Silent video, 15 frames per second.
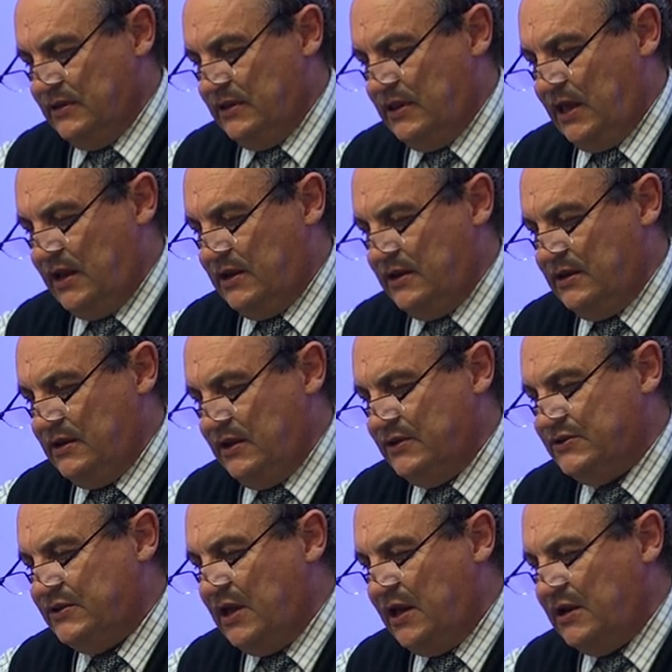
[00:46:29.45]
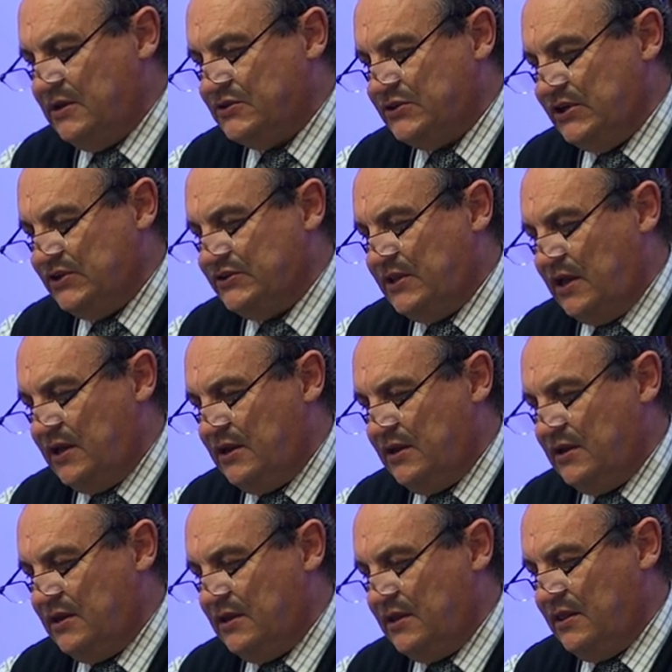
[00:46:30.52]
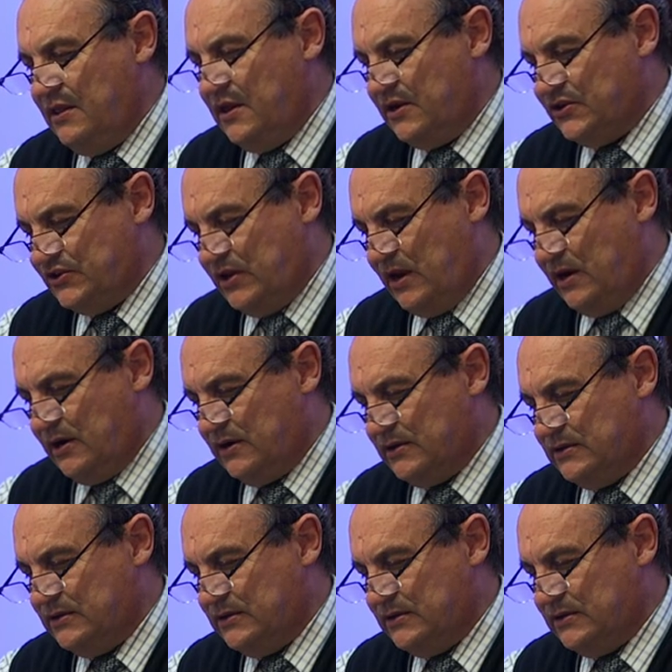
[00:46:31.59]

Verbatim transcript: that he's done, she's done their share,